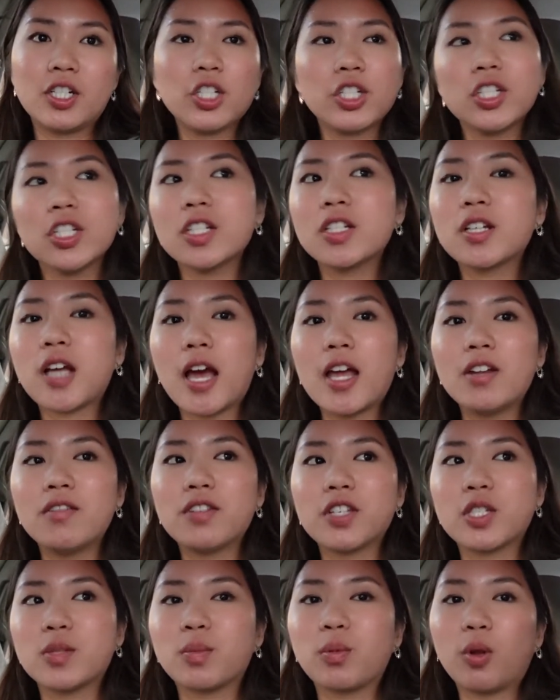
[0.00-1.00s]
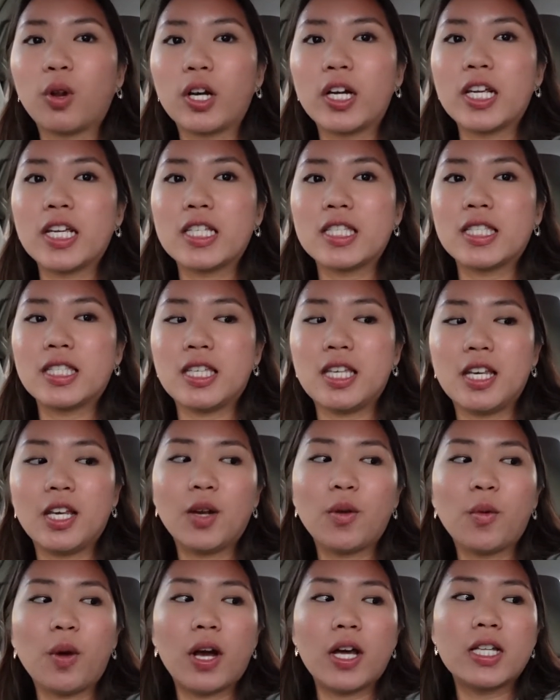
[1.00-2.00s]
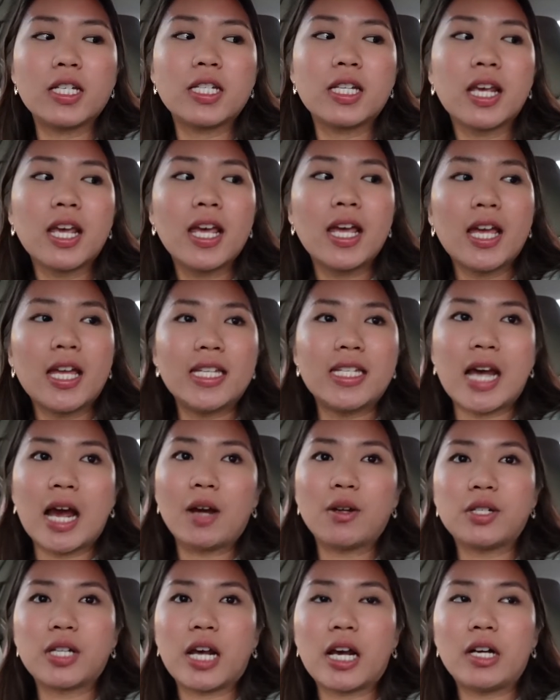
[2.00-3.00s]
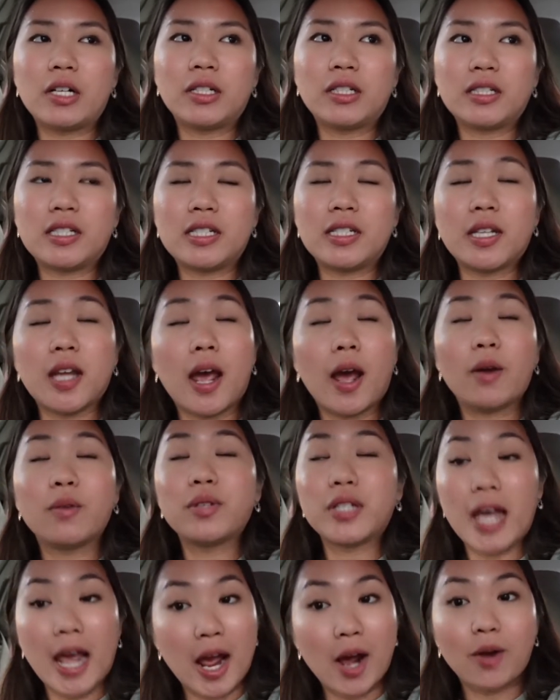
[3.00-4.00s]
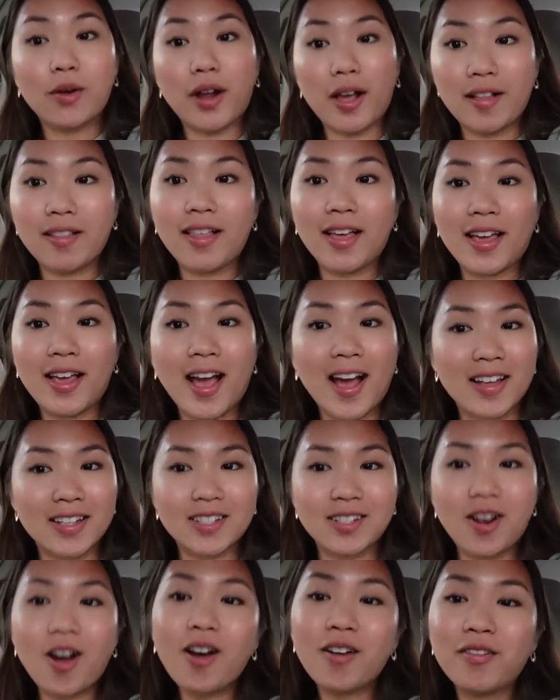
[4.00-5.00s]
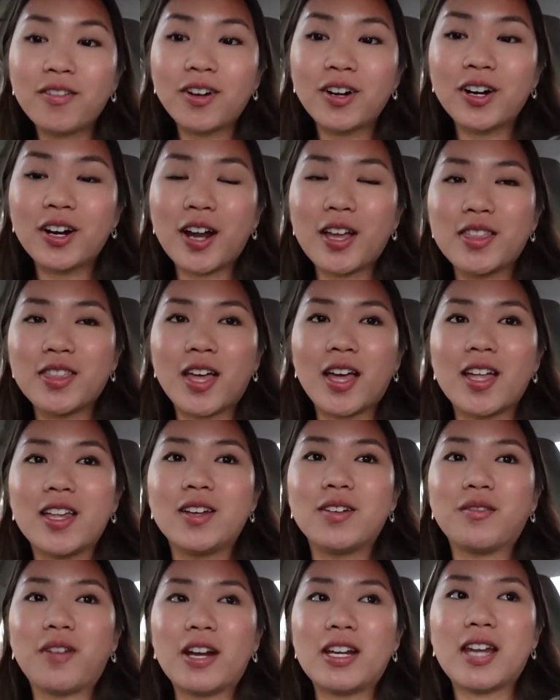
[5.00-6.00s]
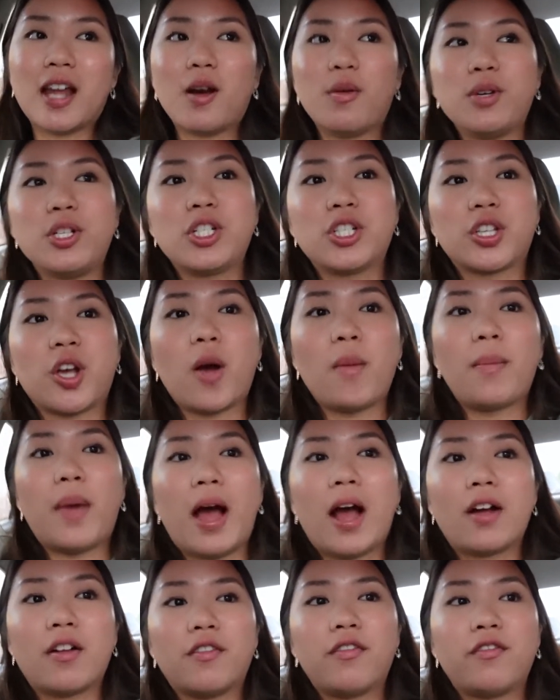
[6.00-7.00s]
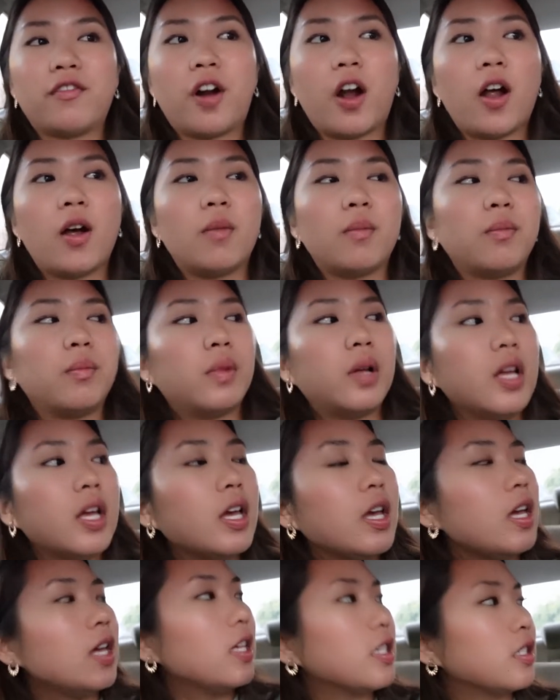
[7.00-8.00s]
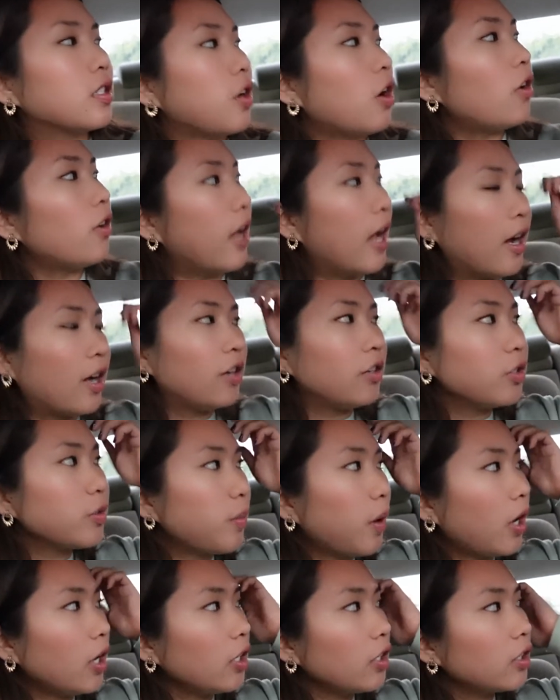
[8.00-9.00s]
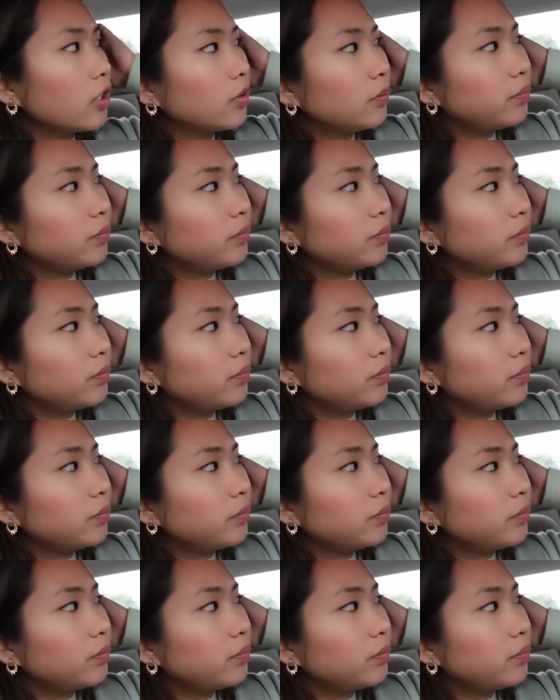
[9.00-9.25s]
just kind of exploring and seeing what downtown, downtown LA has to offer and then right now we just got back from, it's called Eccles Park?